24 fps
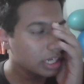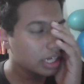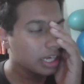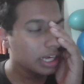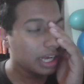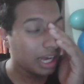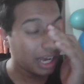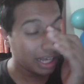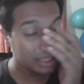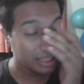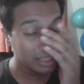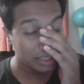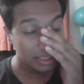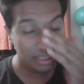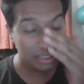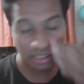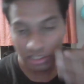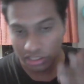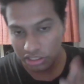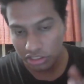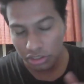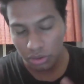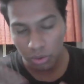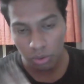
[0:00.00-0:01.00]
And then there
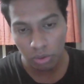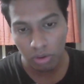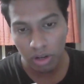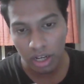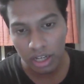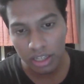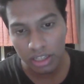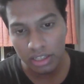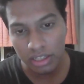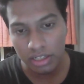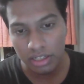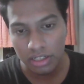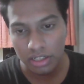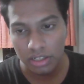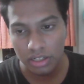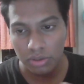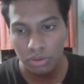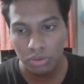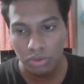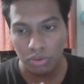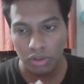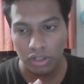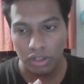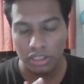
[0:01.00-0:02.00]
is Noah here, who
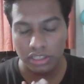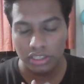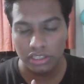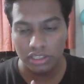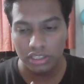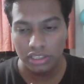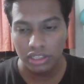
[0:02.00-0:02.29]
was